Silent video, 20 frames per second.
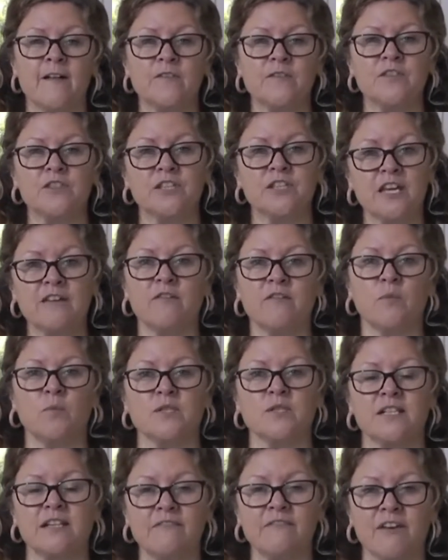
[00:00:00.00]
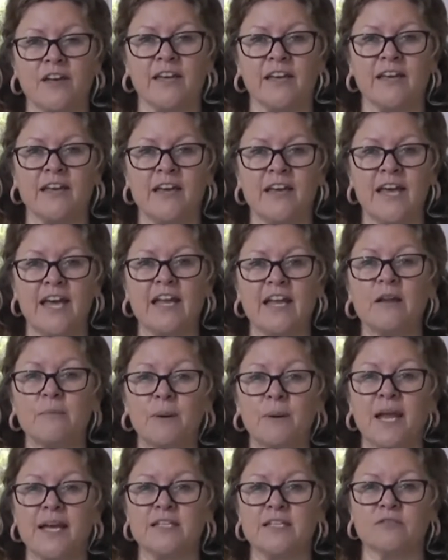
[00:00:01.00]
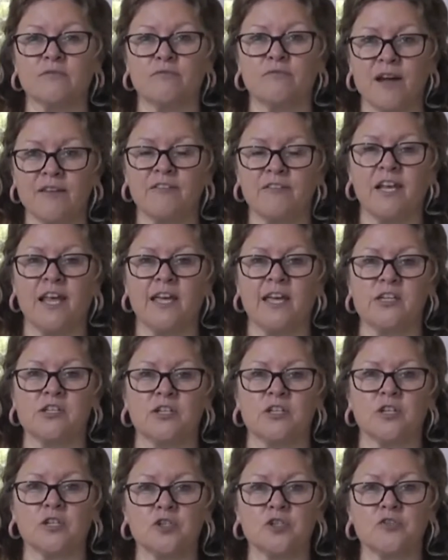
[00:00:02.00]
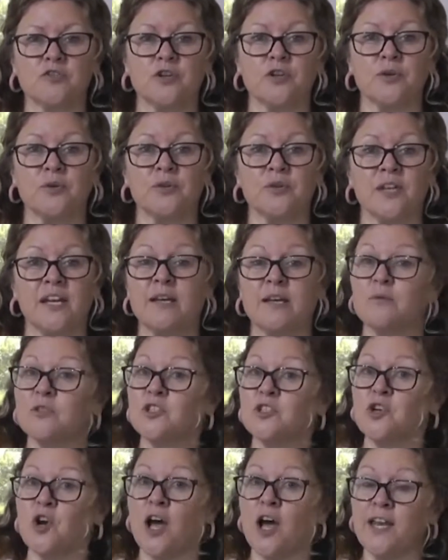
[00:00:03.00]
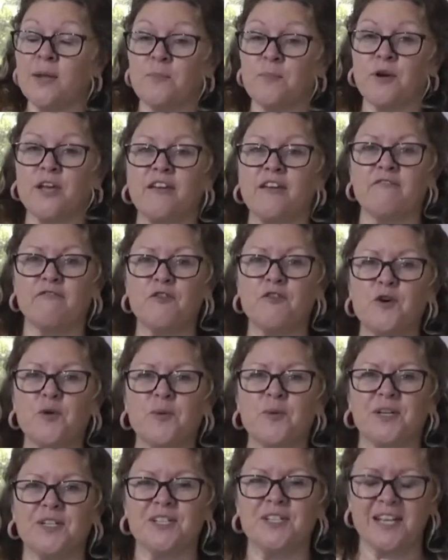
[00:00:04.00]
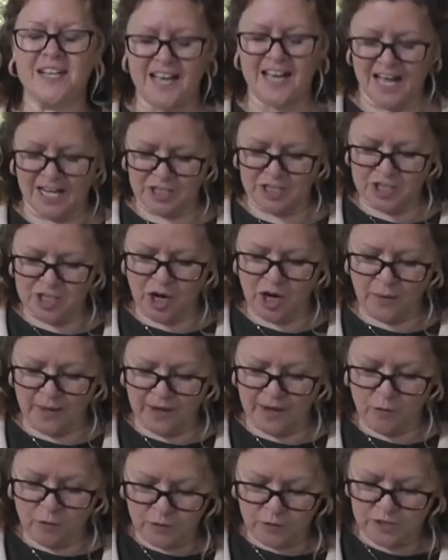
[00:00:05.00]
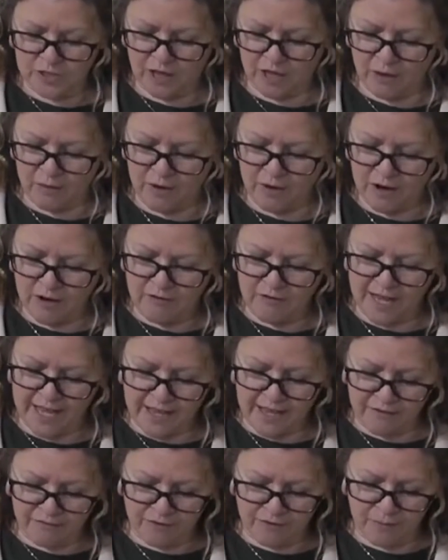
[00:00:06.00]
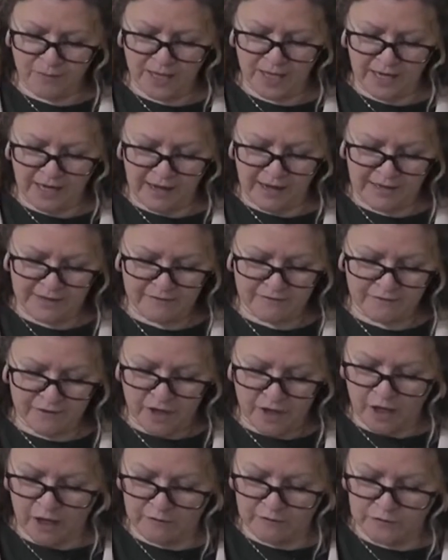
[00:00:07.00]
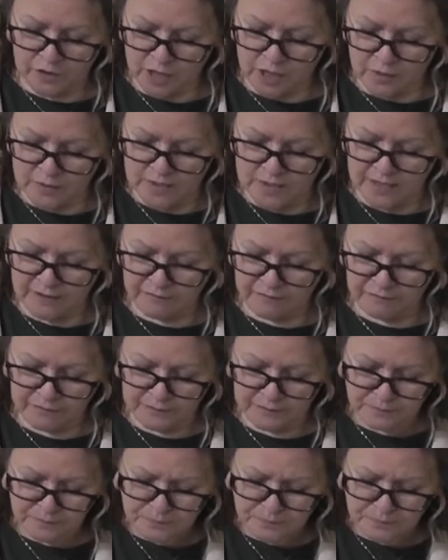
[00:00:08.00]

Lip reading: Stephen was living in a place of revelation and truth, and he was trying to bring it forward and show it also here from the life of Joseph.